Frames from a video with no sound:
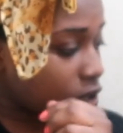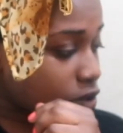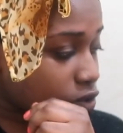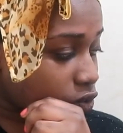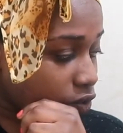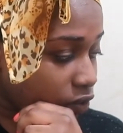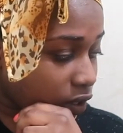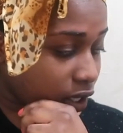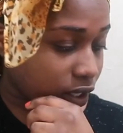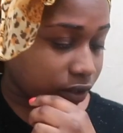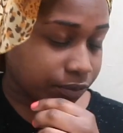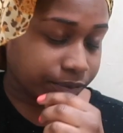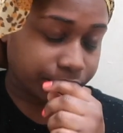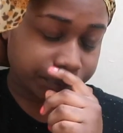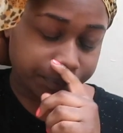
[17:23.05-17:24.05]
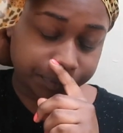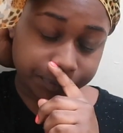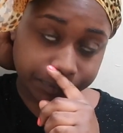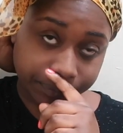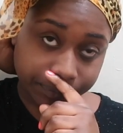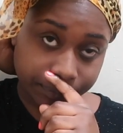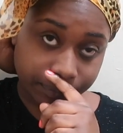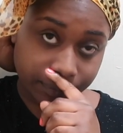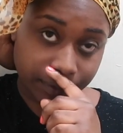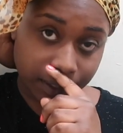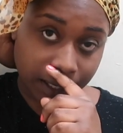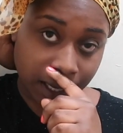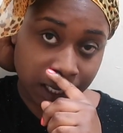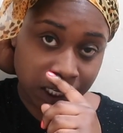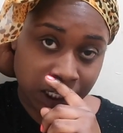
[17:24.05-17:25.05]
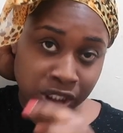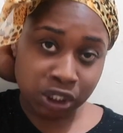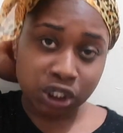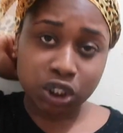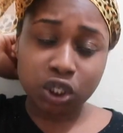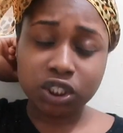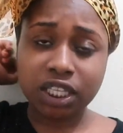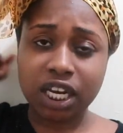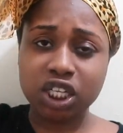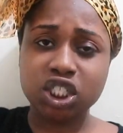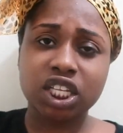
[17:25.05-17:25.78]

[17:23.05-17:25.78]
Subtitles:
So then she looked at it.